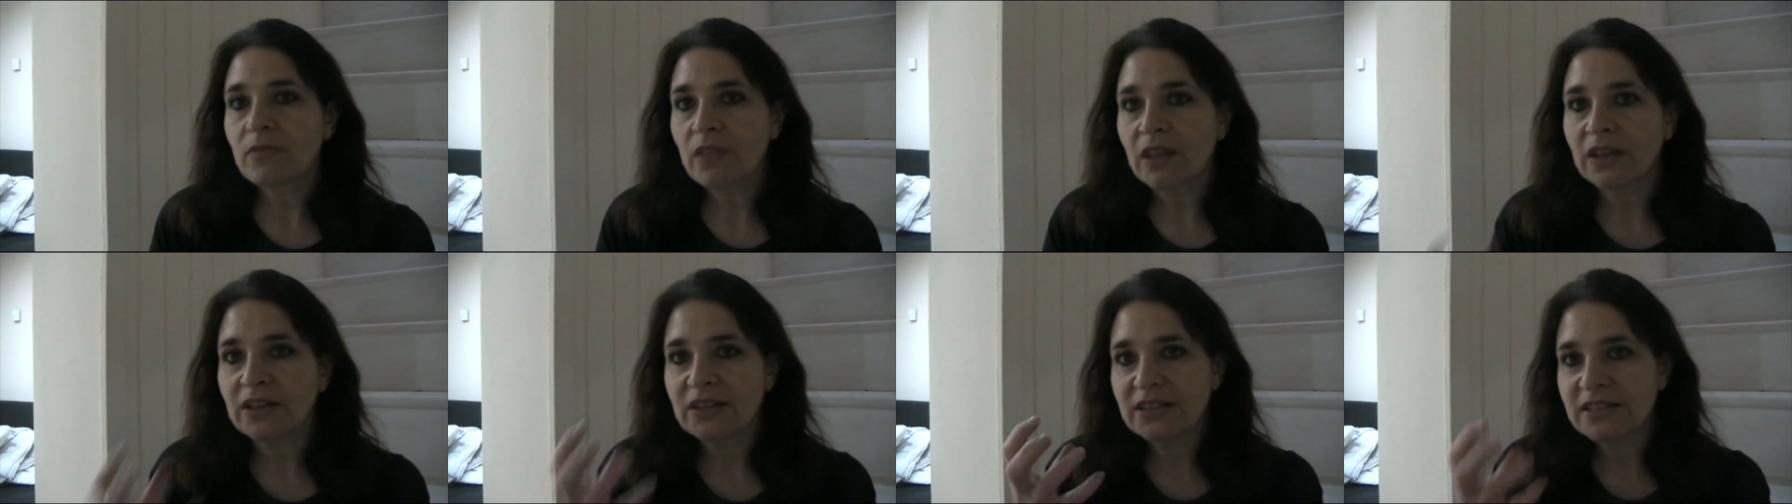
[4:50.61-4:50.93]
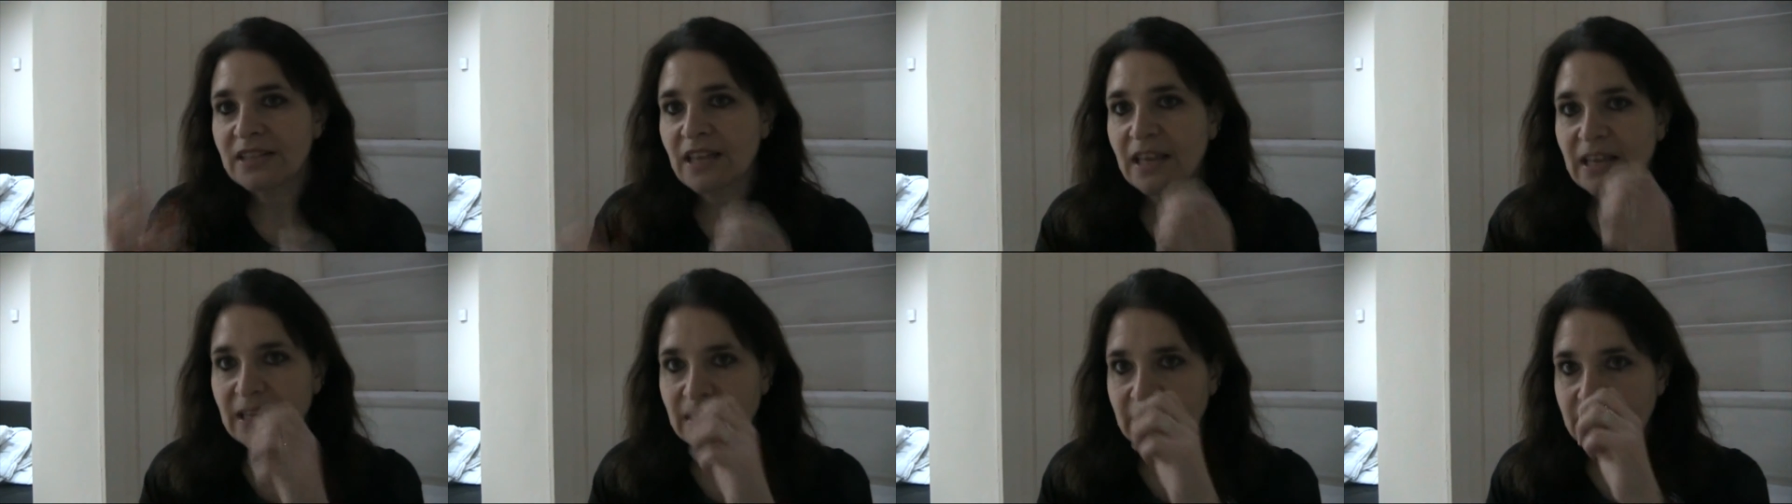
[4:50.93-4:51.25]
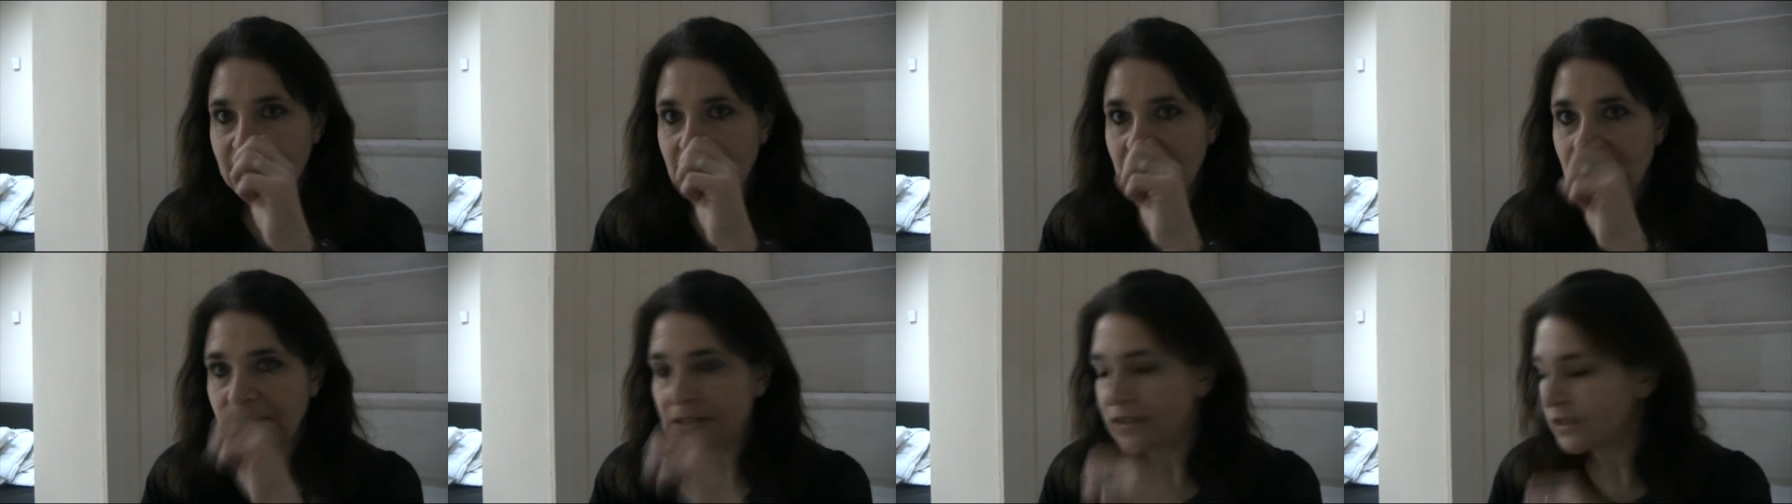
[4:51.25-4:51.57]
because they're
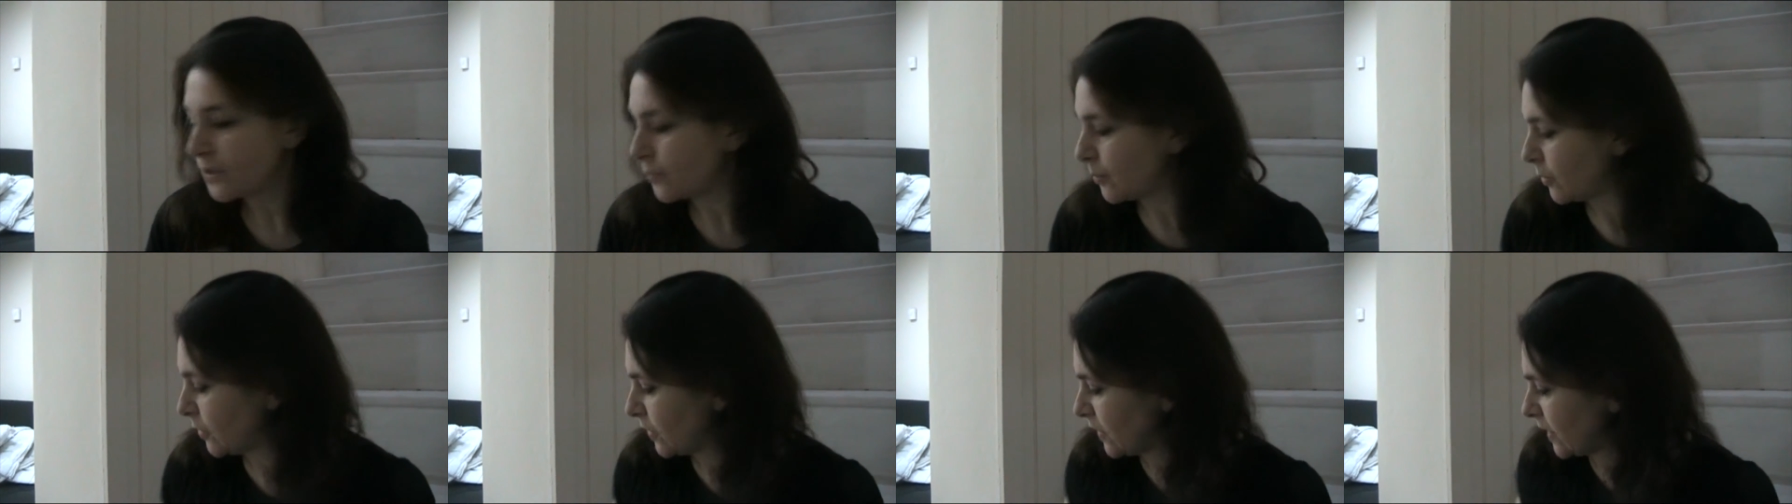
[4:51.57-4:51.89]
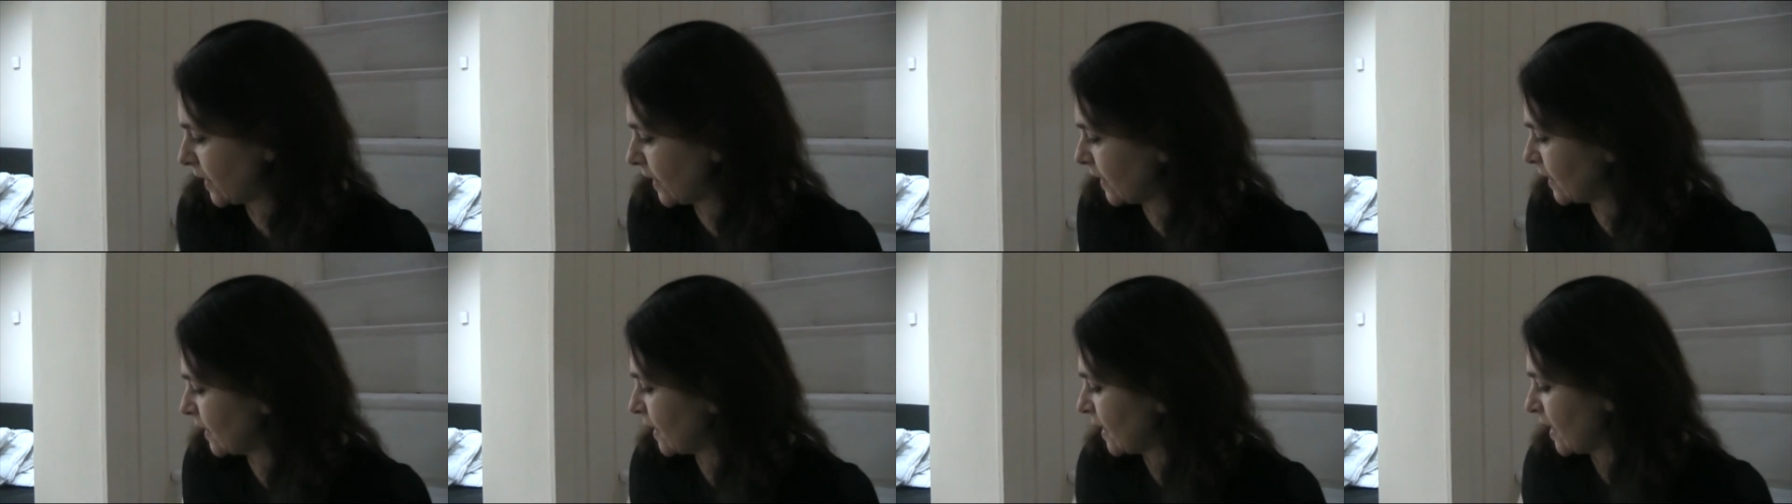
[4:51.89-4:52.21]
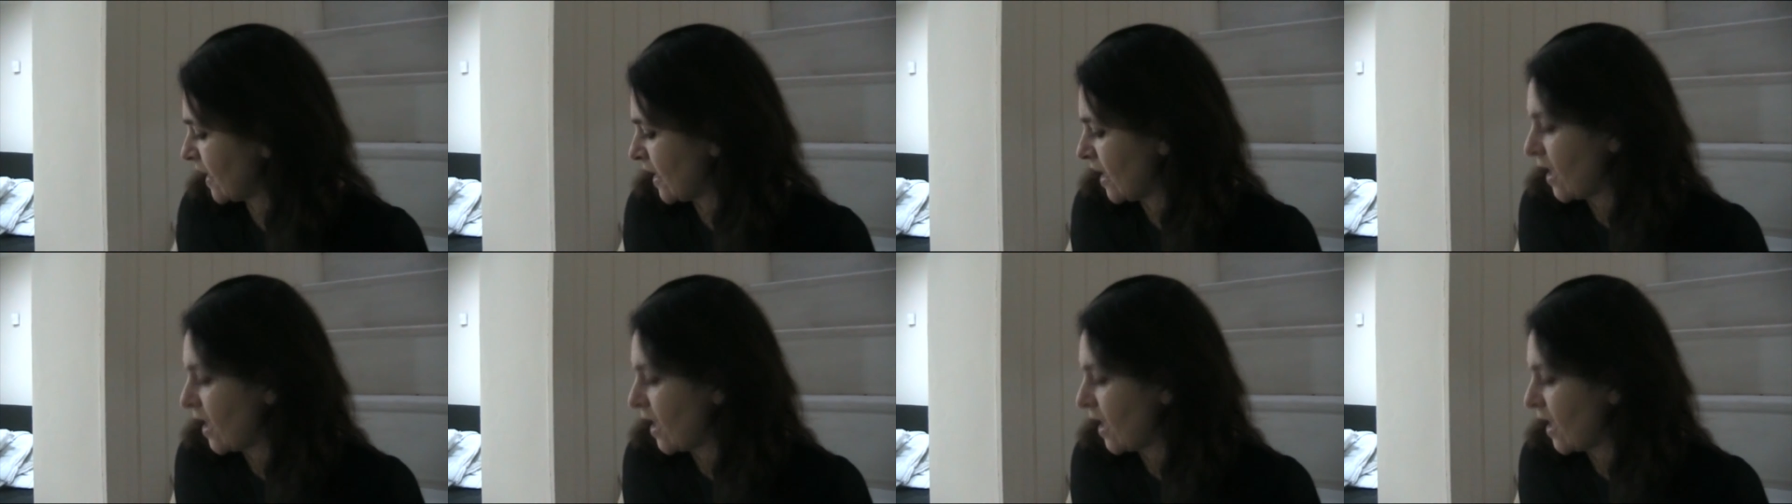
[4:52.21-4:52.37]
easy to put in.